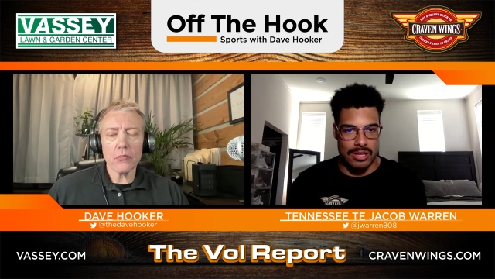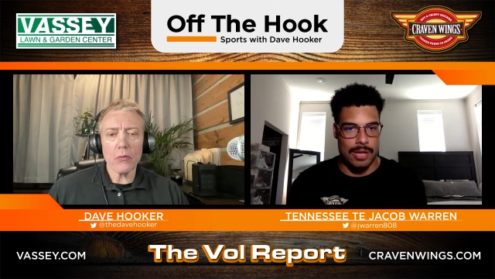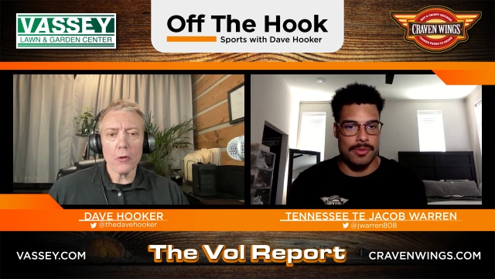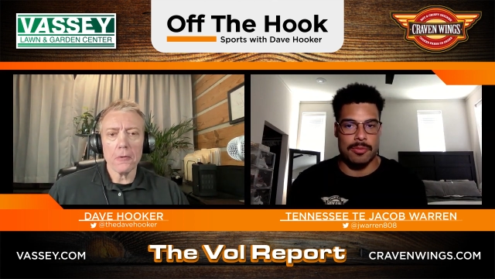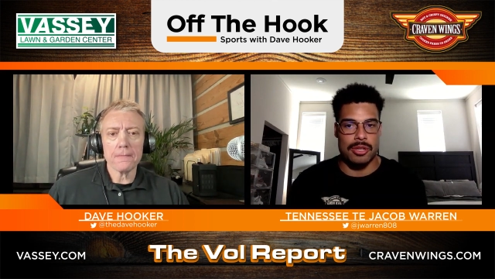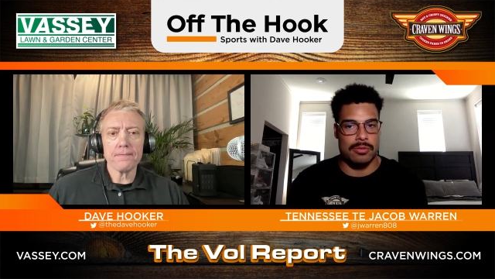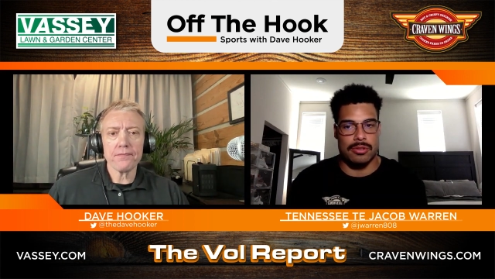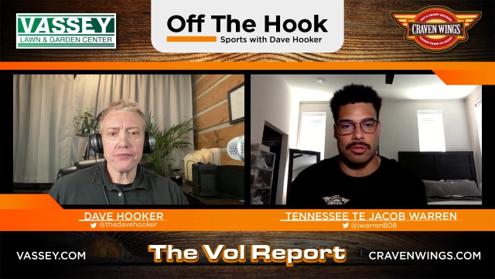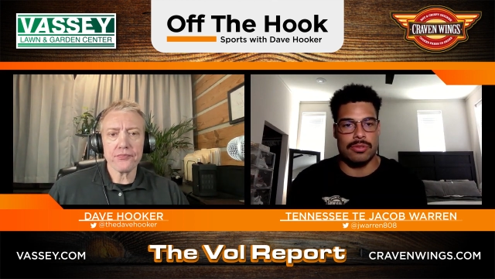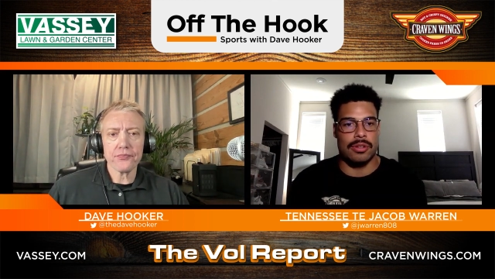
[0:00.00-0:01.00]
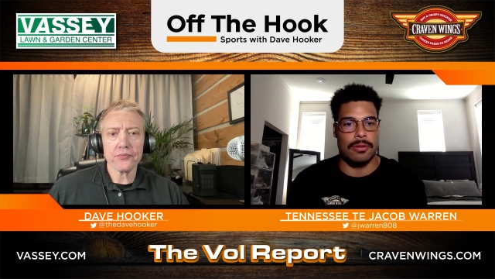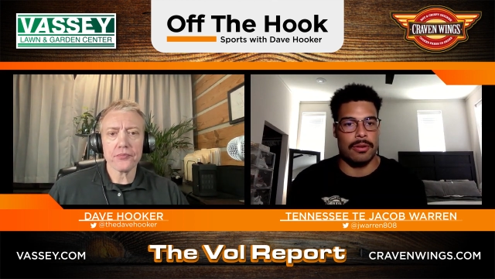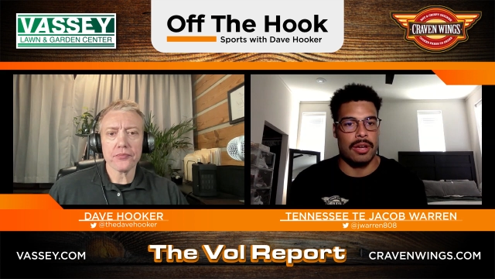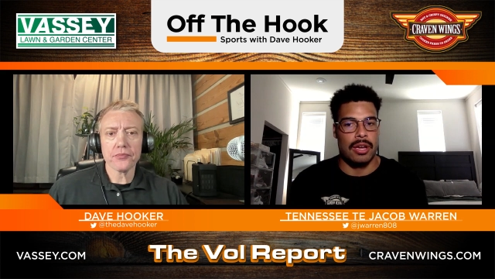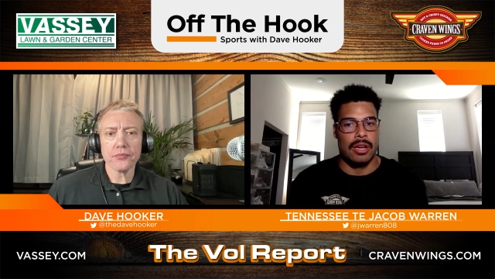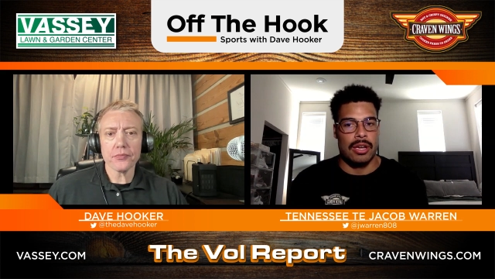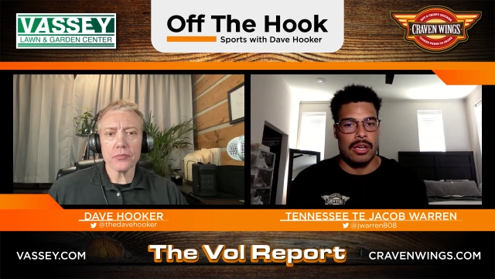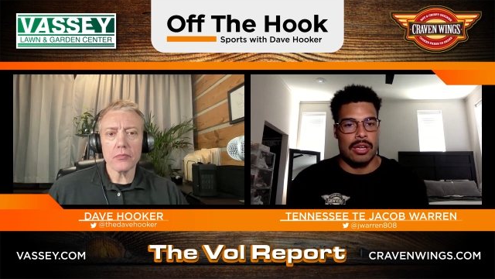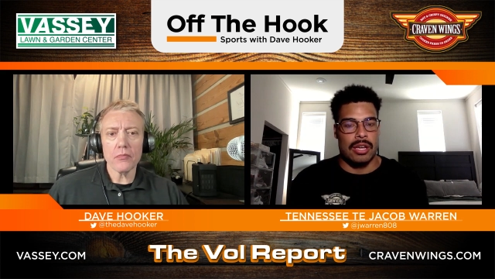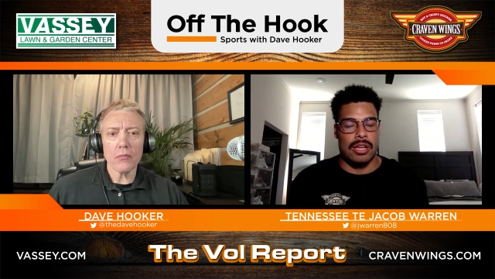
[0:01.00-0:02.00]
Speaker 1: and so it's like we go
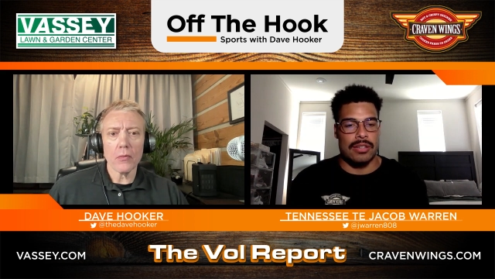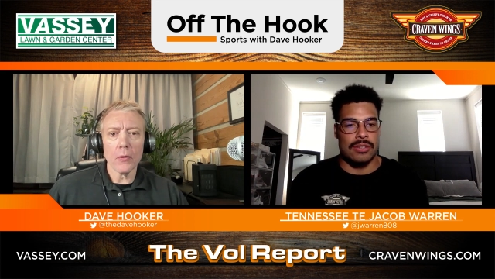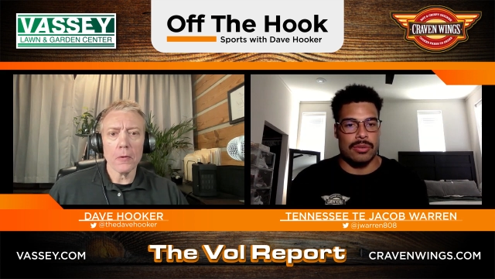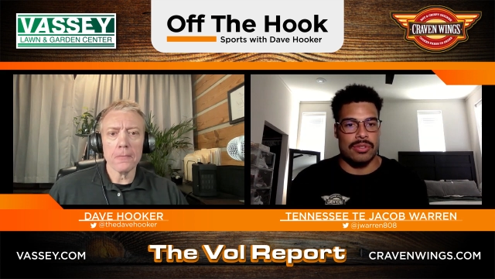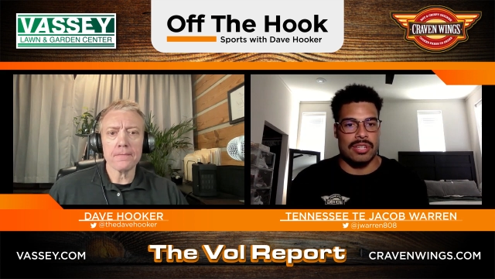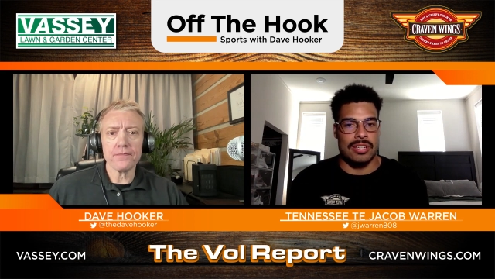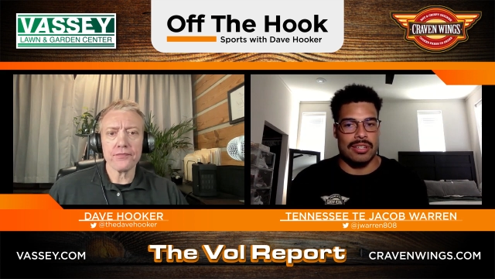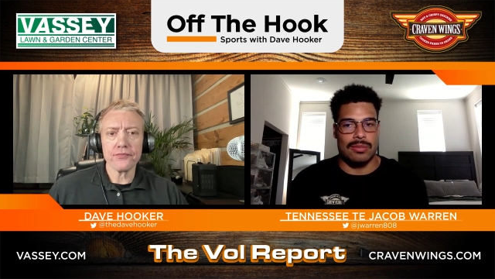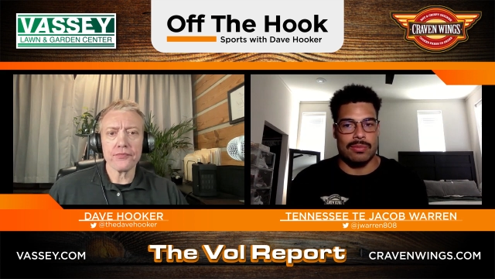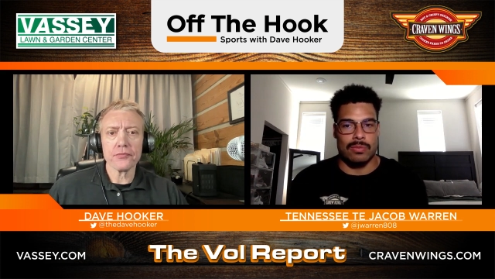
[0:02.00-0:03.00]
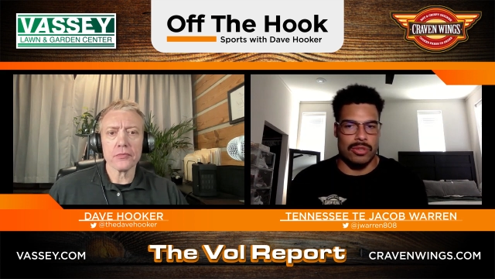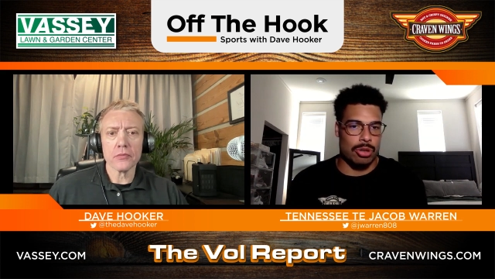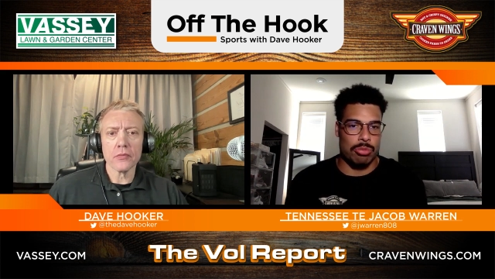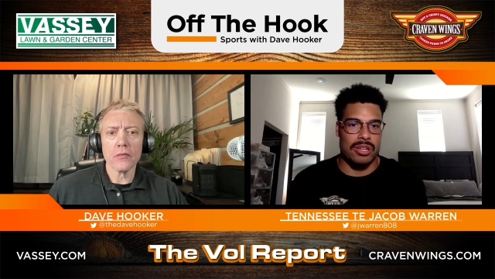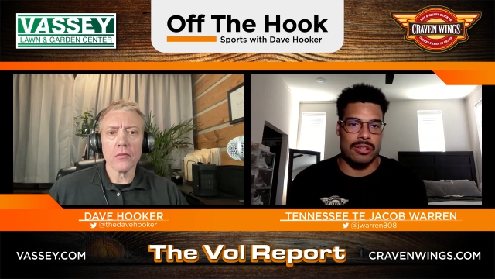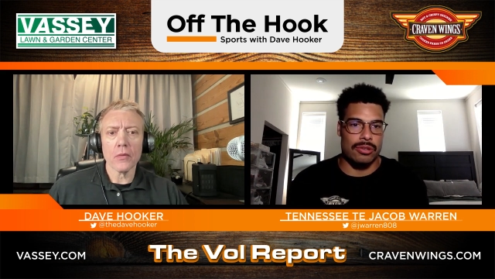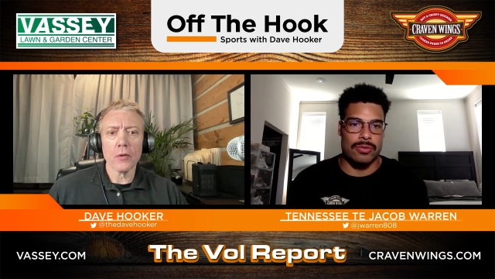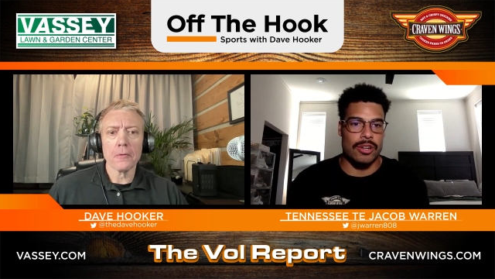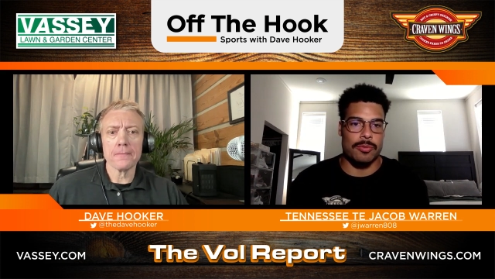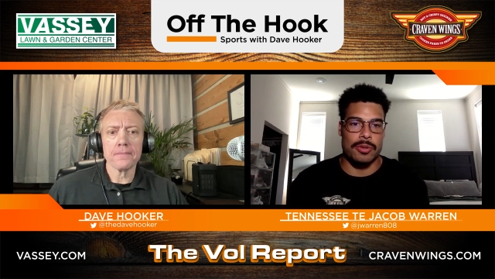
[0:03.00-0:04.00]
big, go twelve personnel, keep them on their toes. We're in
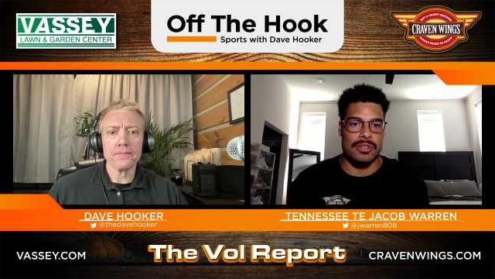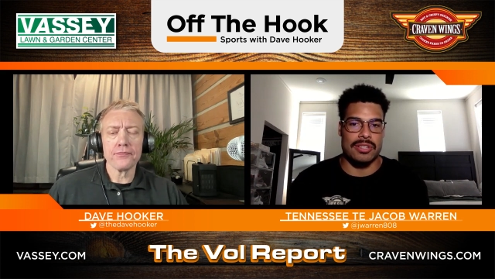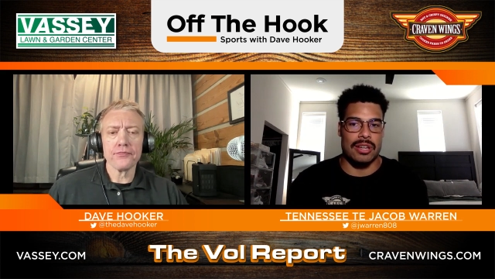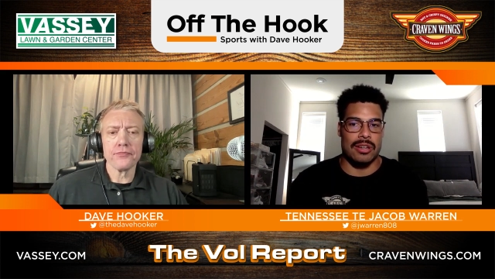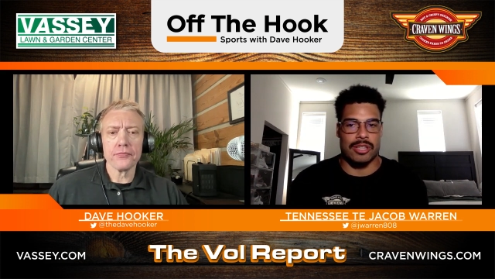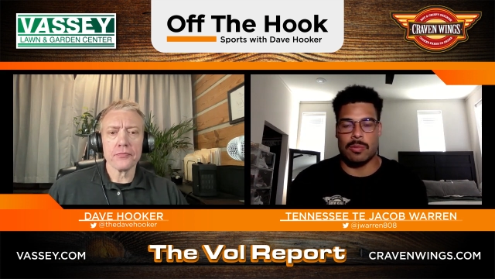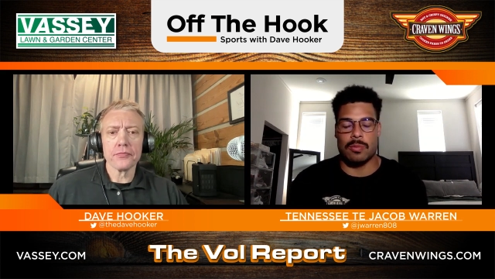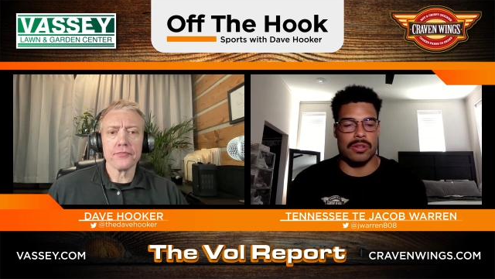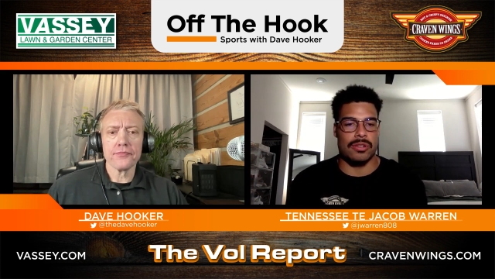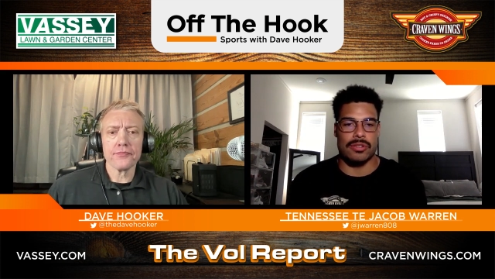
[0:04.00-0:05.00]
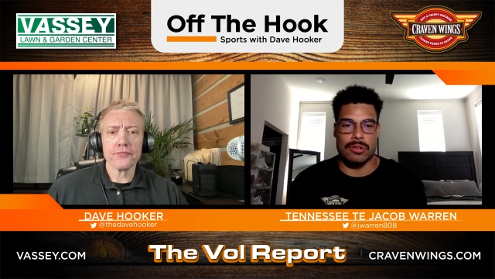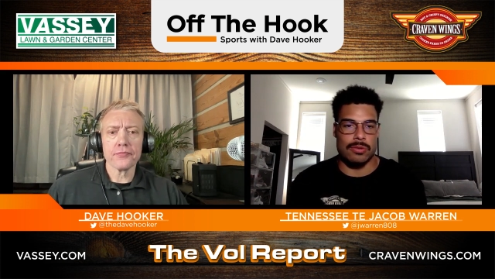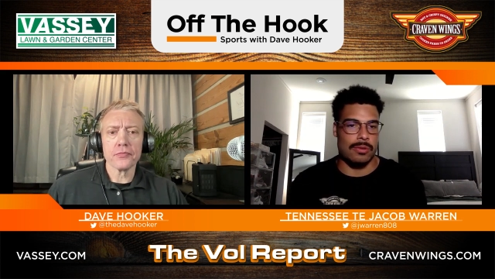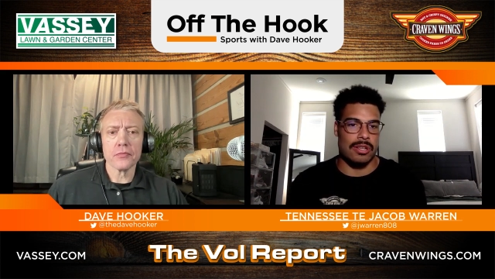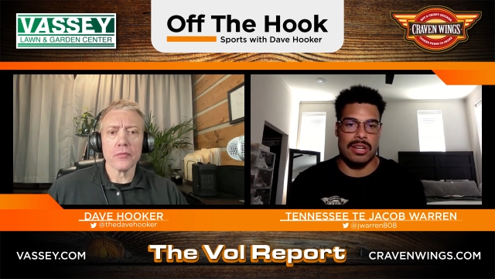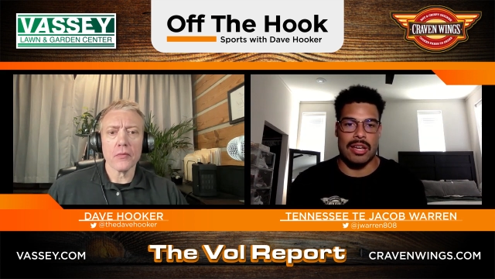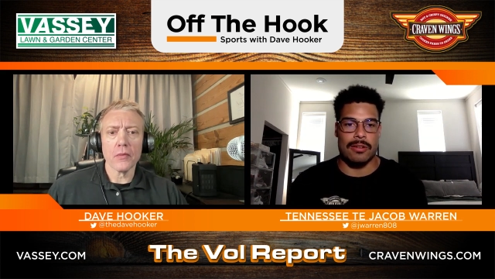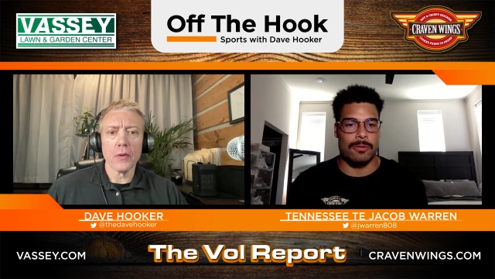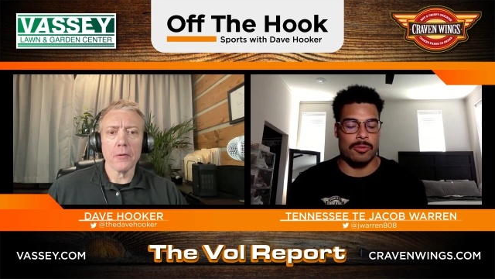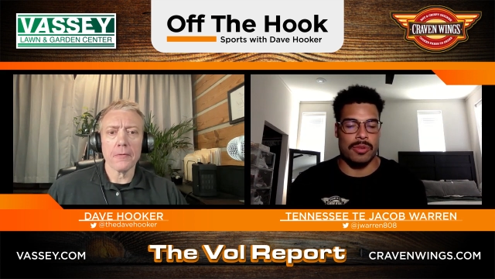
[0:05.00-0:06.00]
and out of formations, like. There's just so
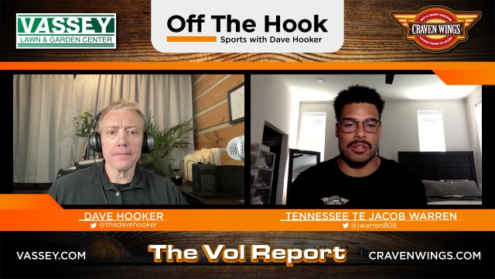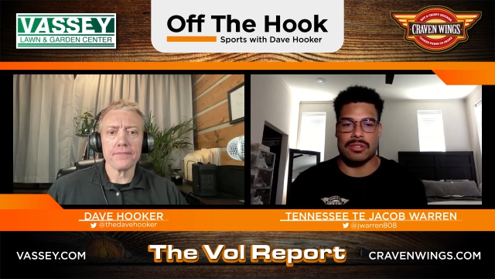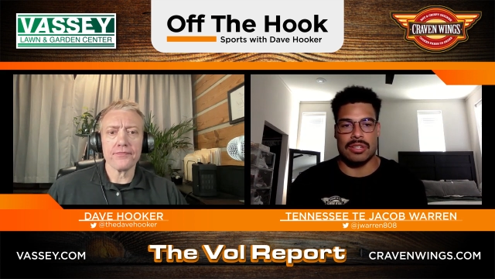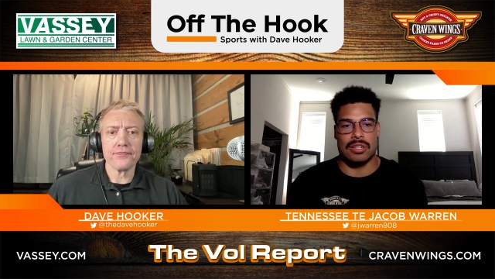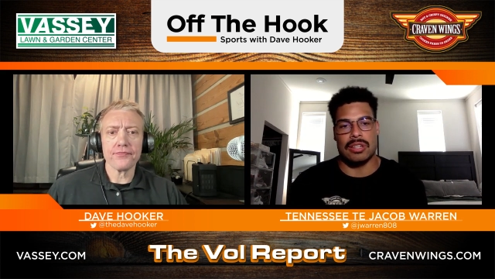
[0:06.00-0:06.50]
many different things that we